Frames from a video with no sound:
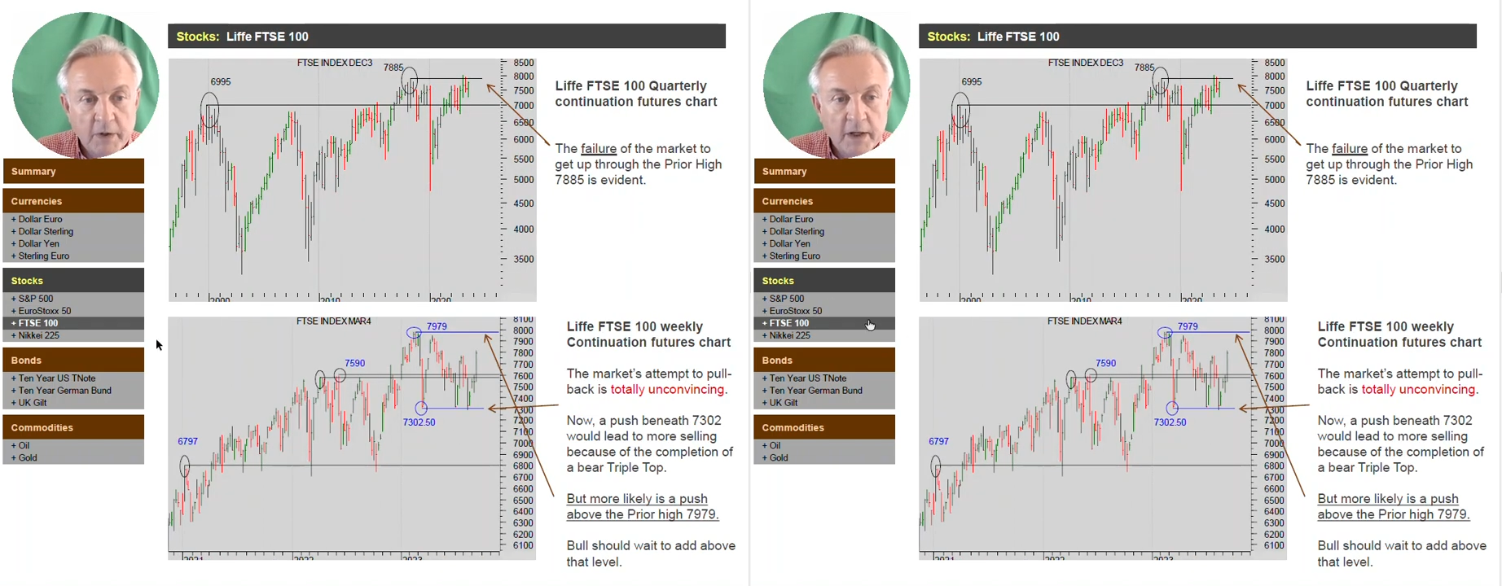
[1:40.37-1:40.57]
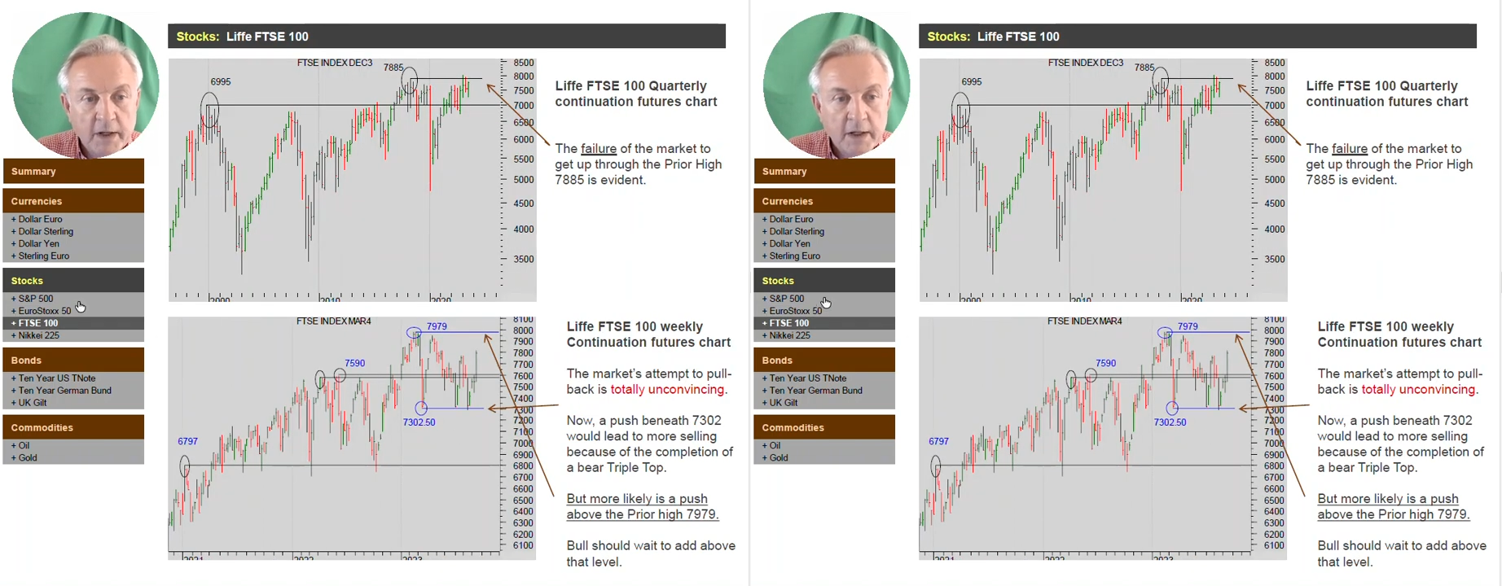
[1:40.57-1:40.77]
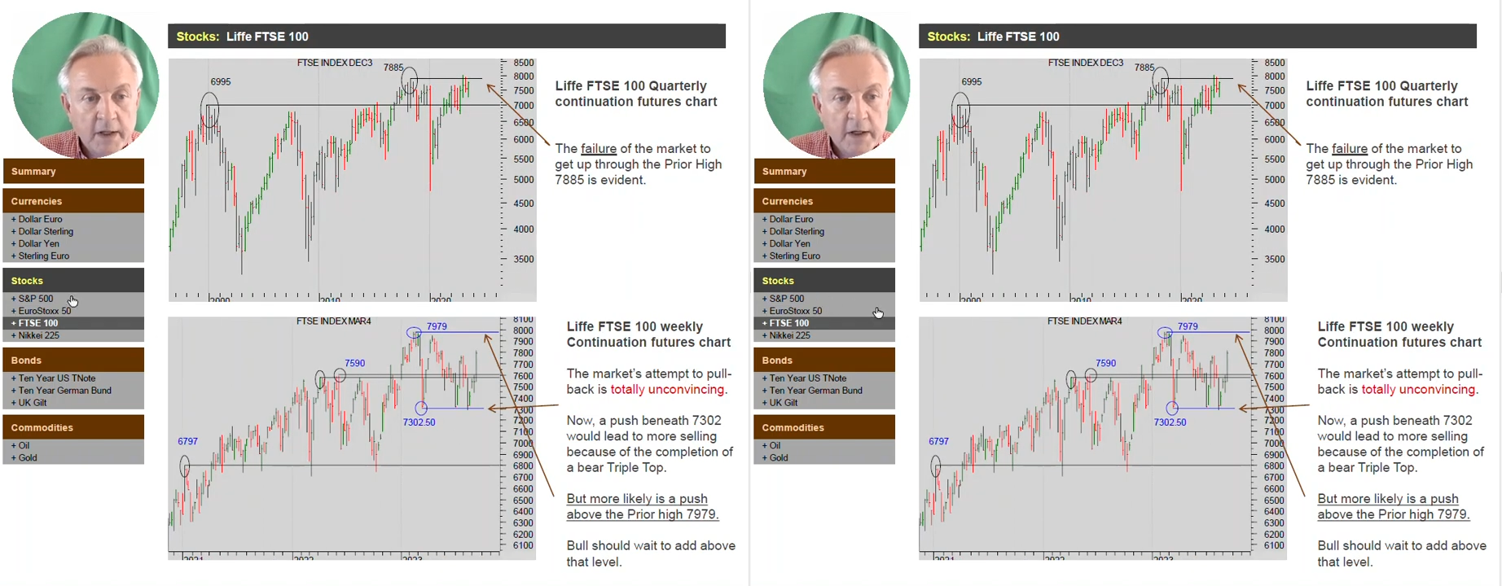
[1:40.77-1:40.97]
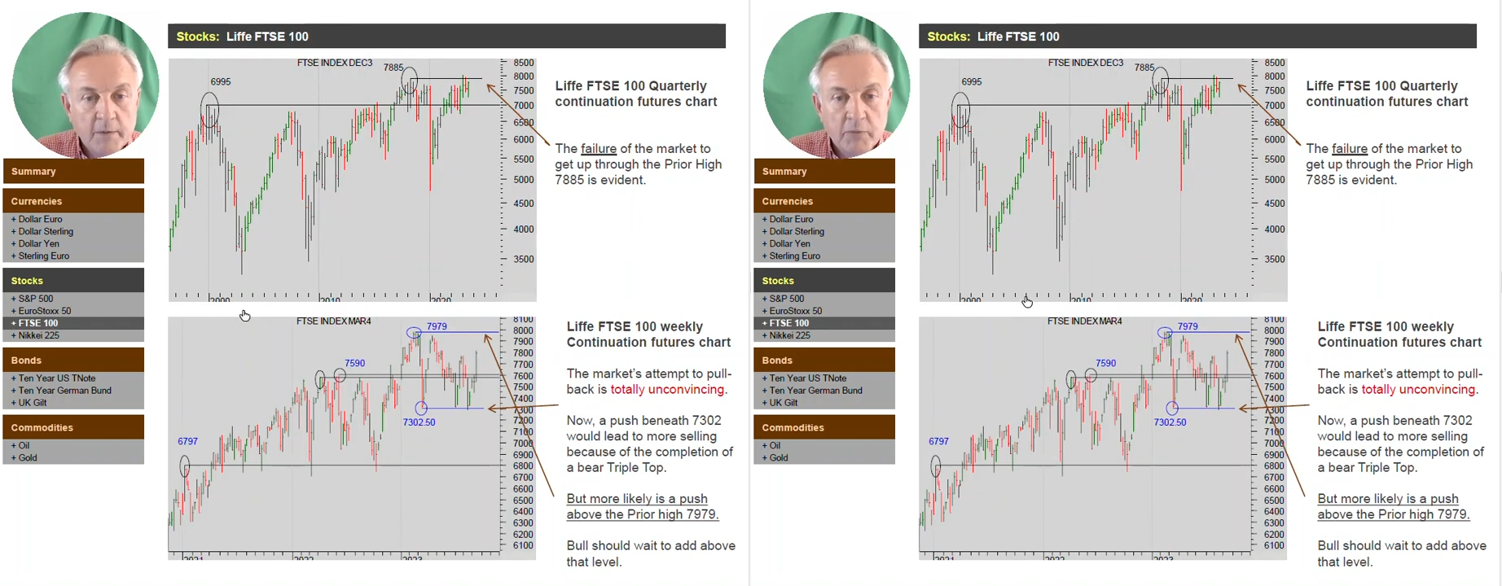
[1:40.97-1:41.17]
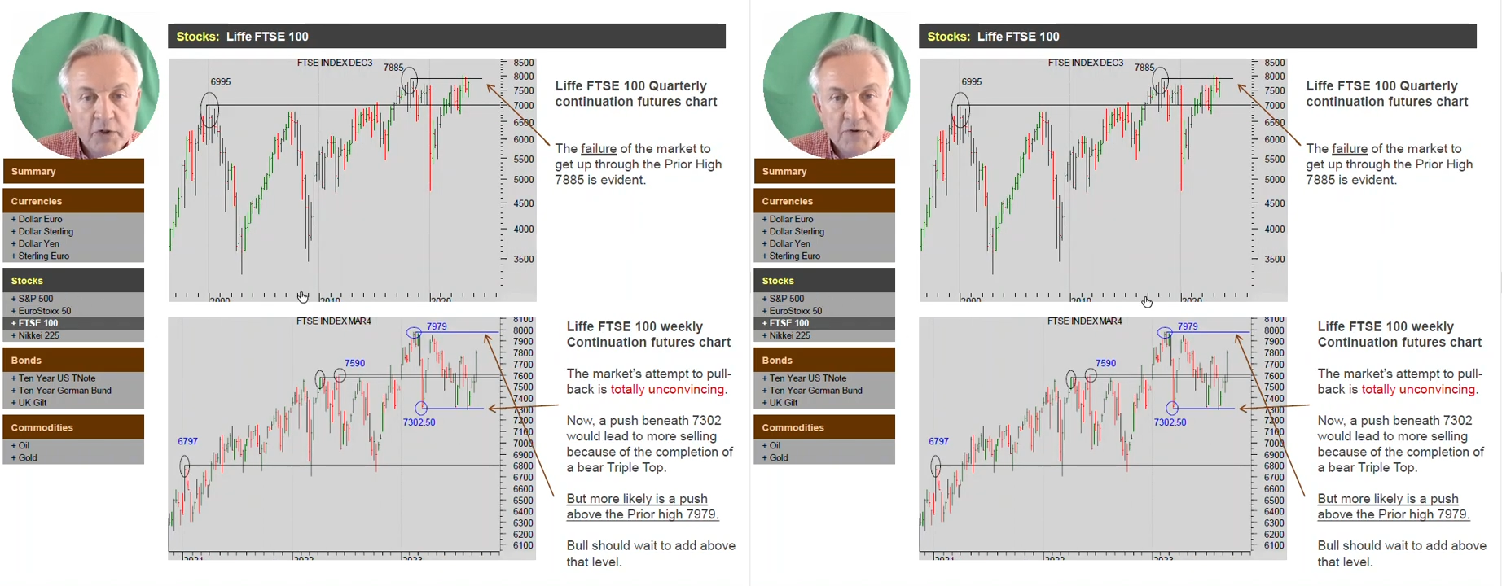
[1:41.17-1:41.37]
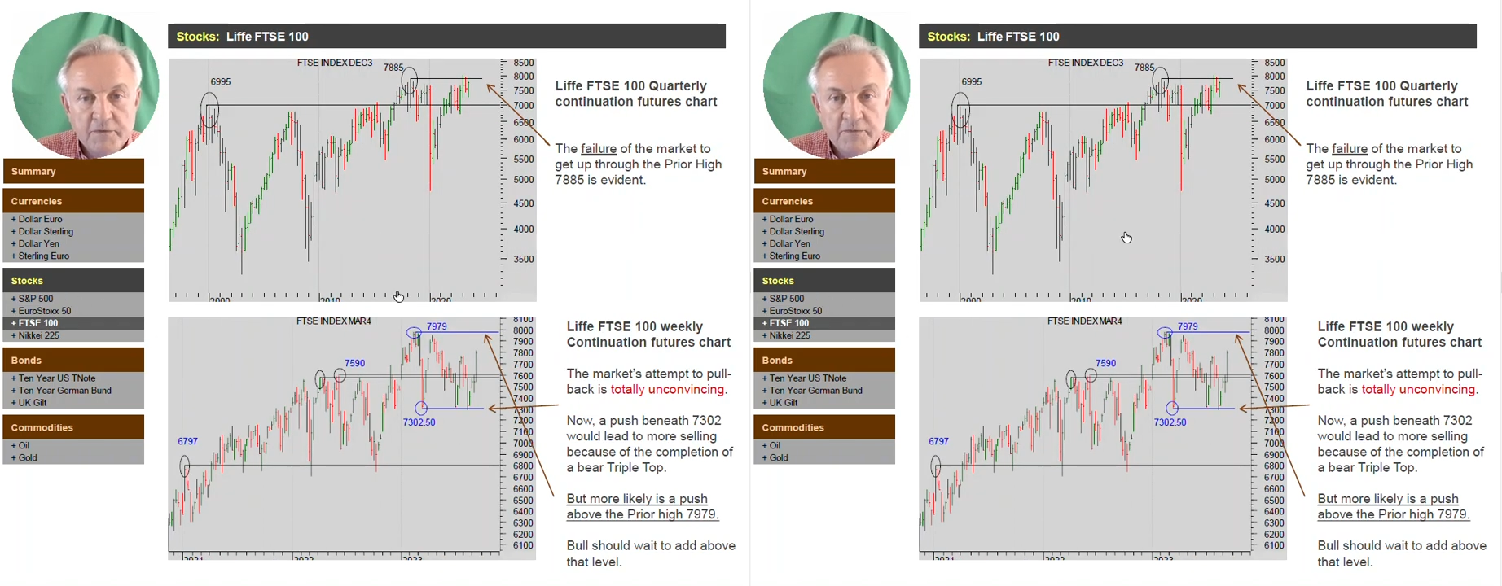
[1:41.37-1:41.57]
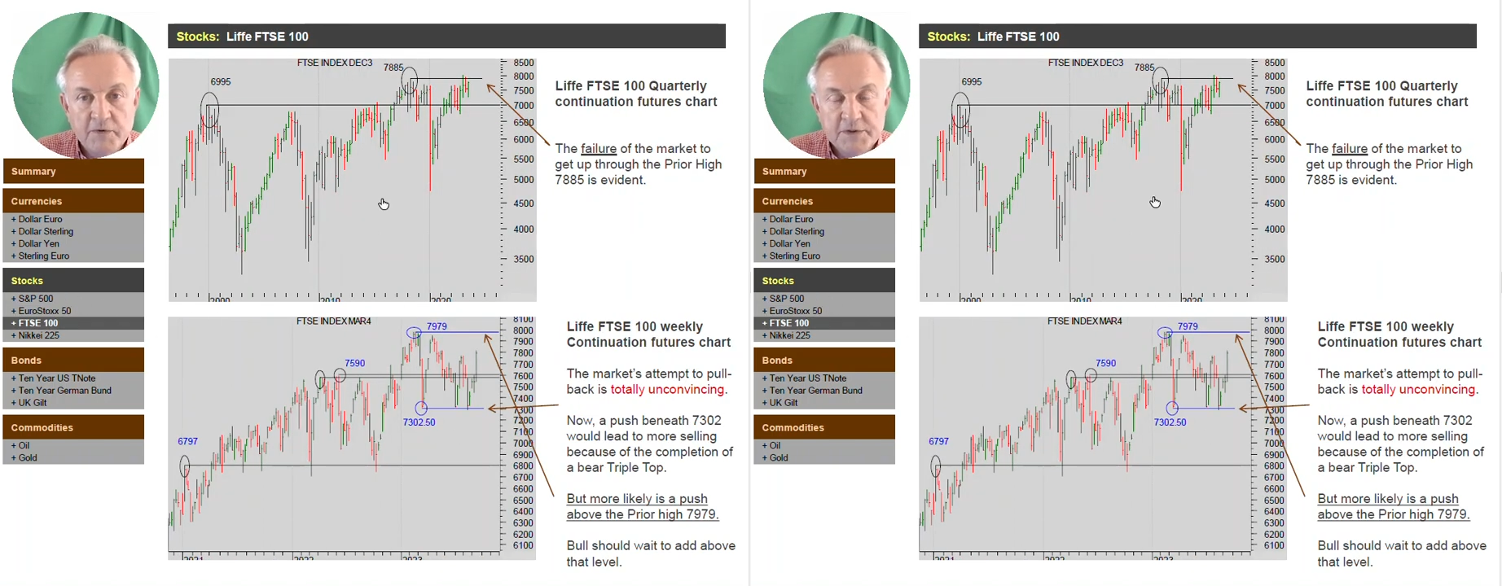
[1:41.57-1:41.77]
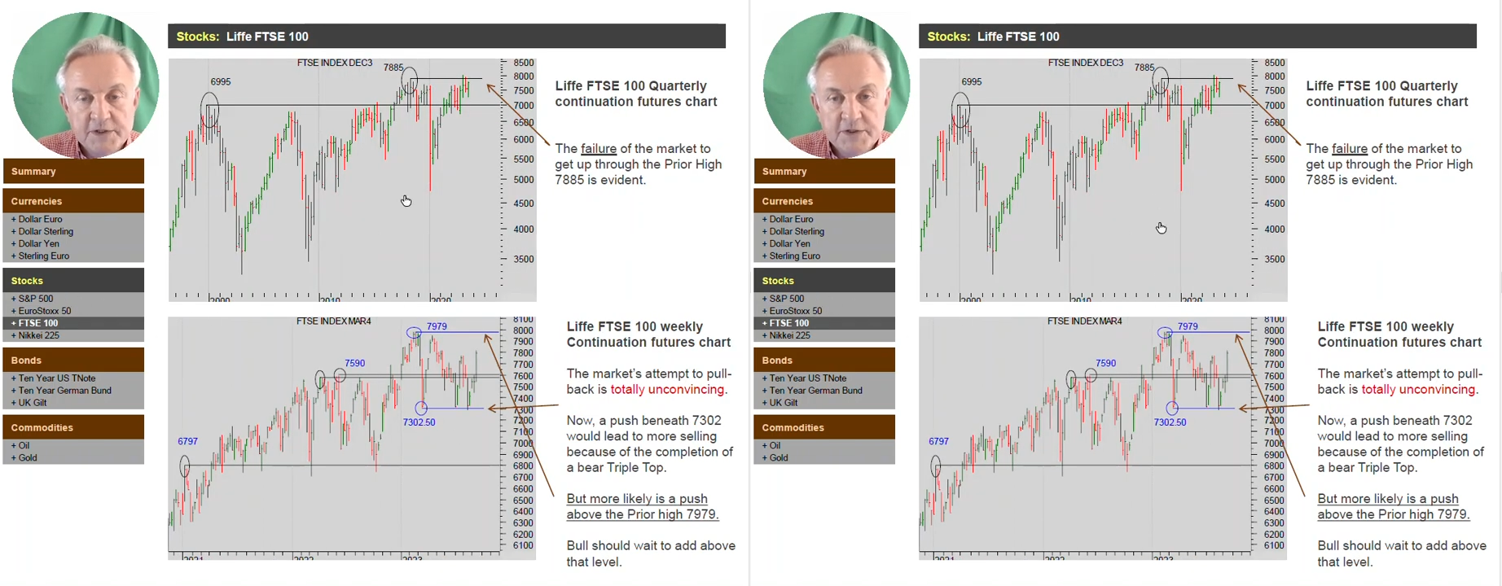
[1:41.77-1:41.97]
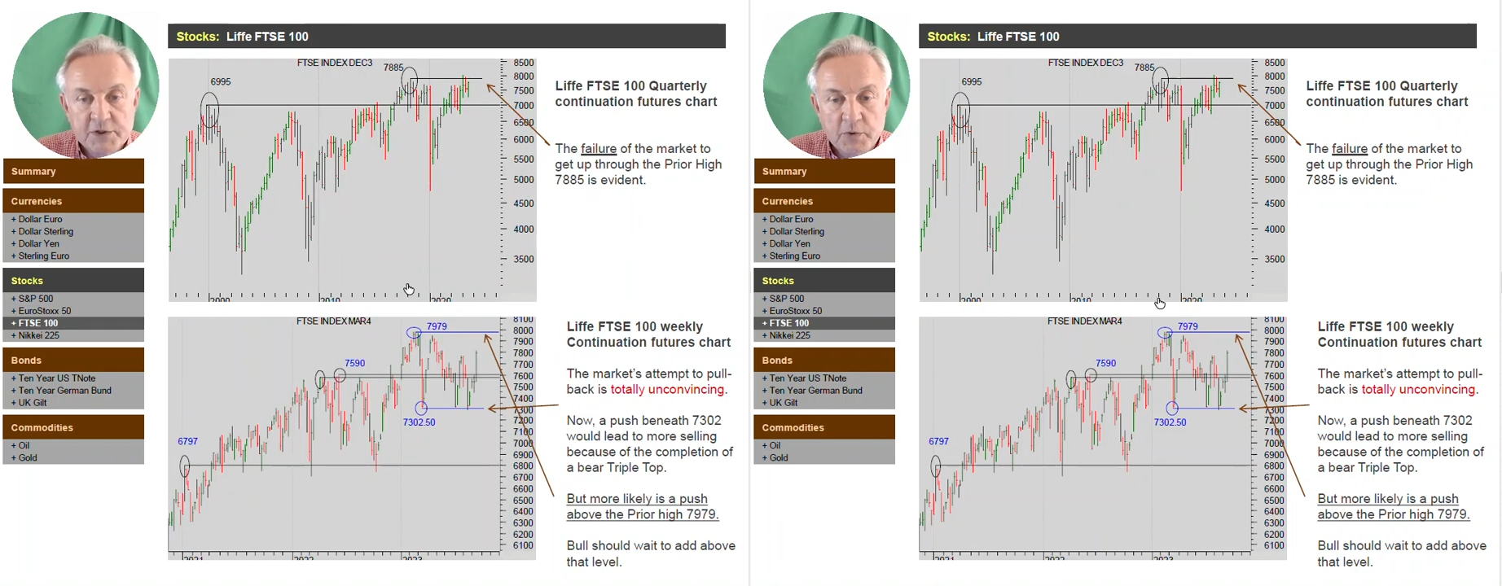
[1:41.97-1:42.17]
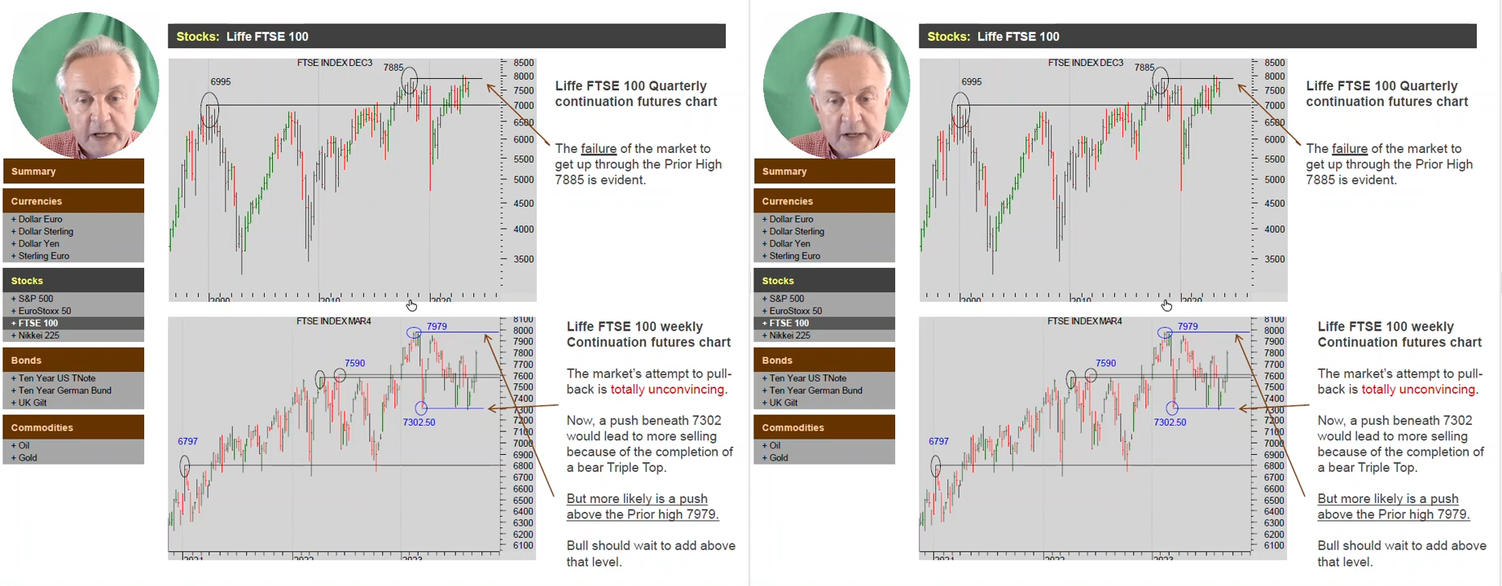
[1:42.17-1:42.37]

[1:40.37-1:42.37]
We're bullish of the FTSEs too,